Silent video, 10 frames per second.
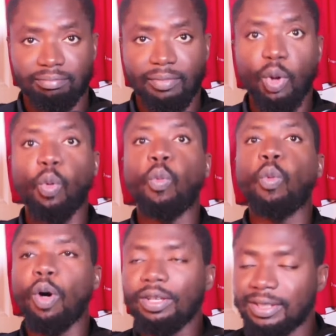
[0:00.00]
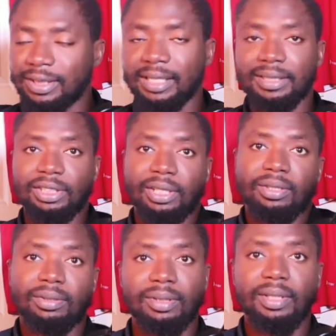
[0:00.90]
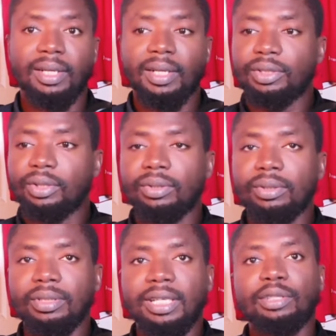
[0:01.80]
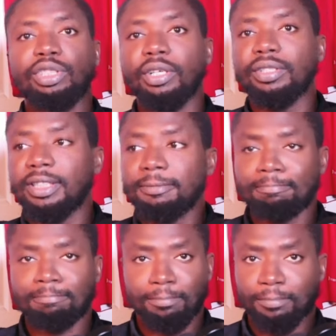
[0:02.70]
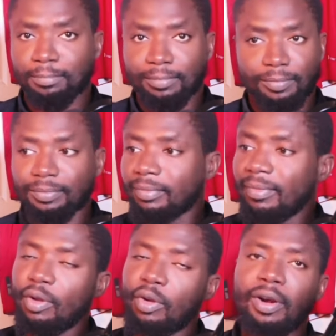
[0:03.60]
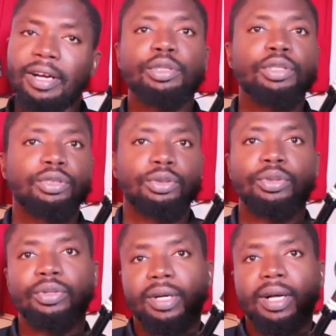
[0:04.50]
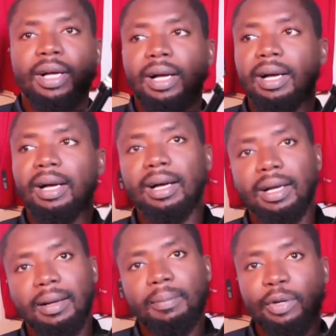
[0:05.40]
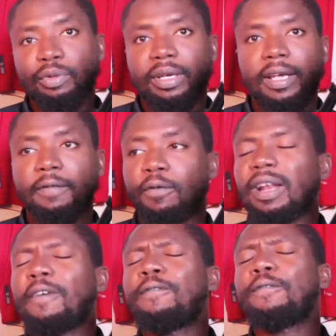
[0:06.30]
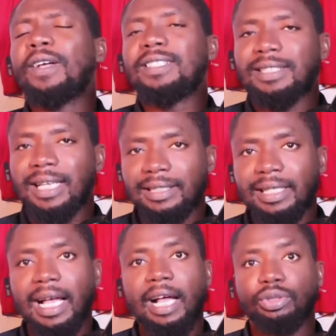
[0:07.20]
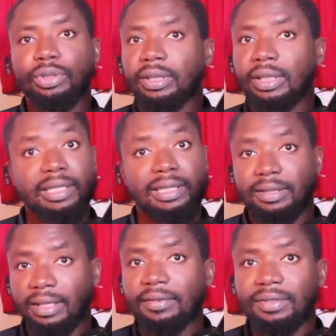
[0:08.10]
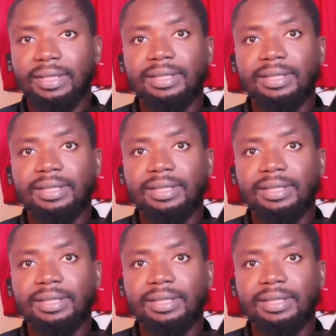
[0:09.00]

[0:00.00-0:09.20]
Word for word: Worse than Zinchenko. So shout out to Chelsea. Congratulations to uh Madueke for that fantastic hat trick. He deserves it.